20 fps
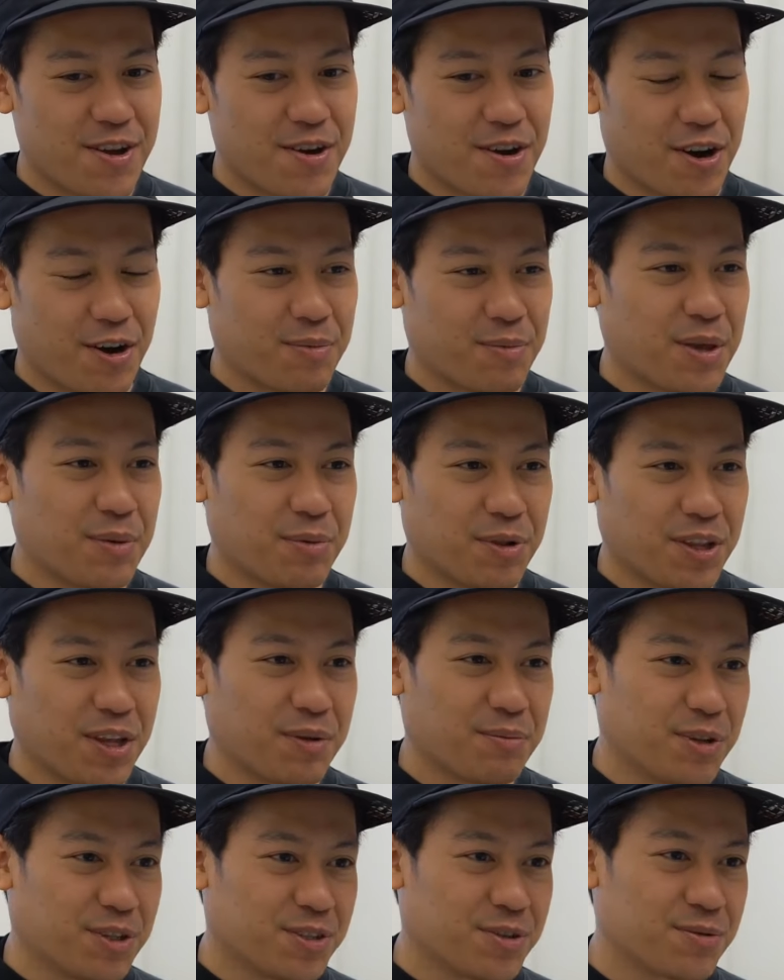are people
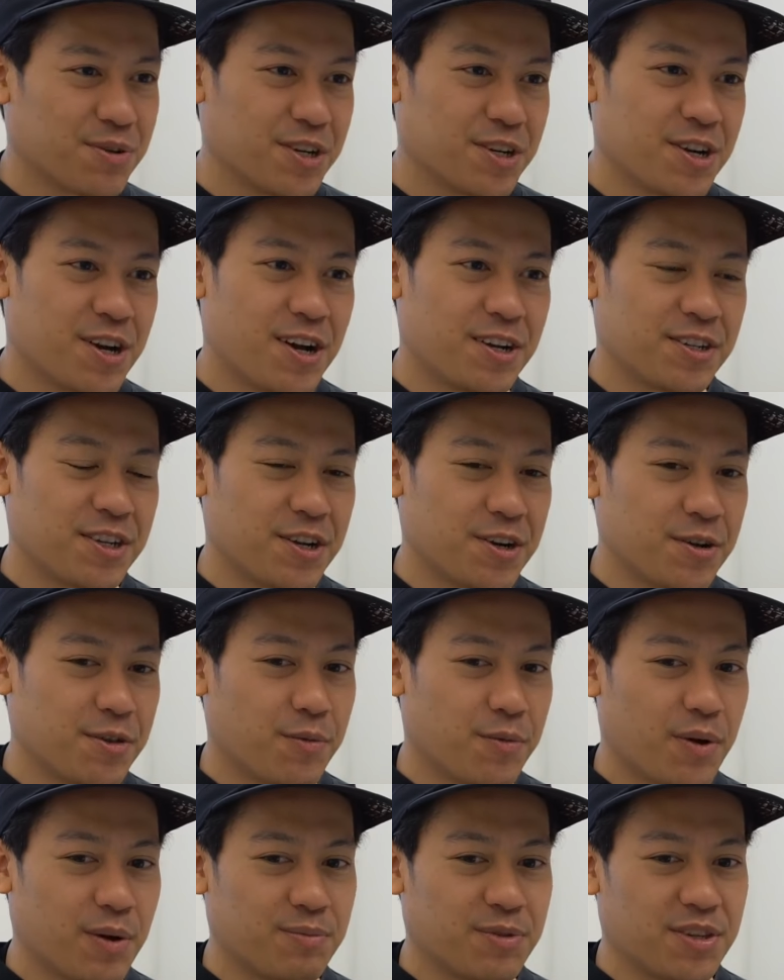able to read content on the
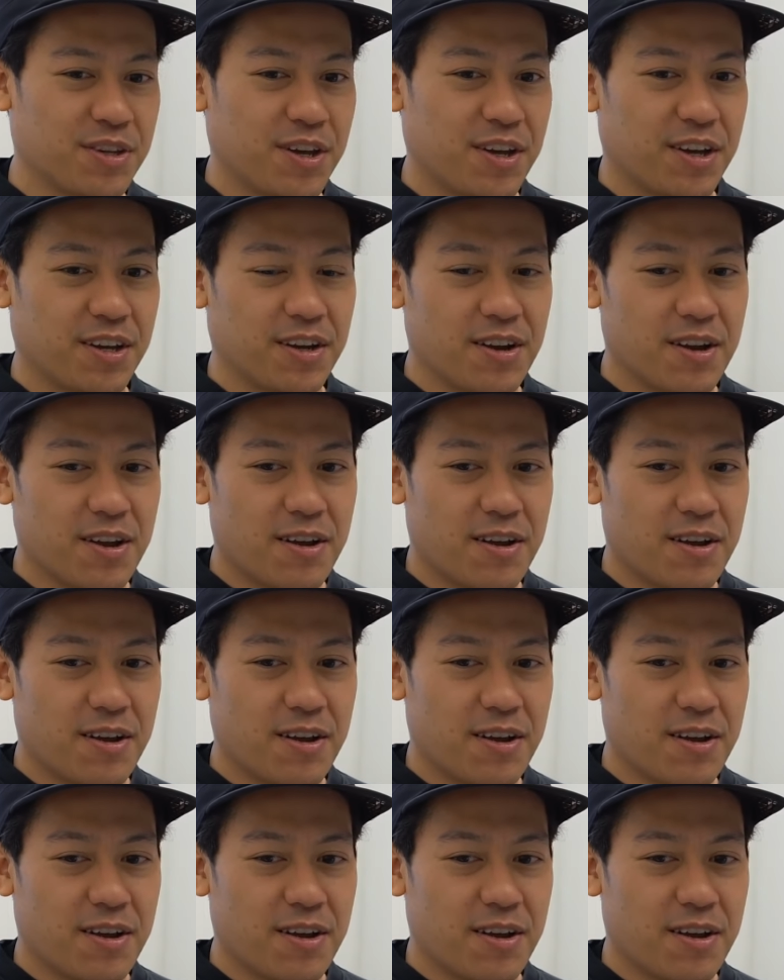website?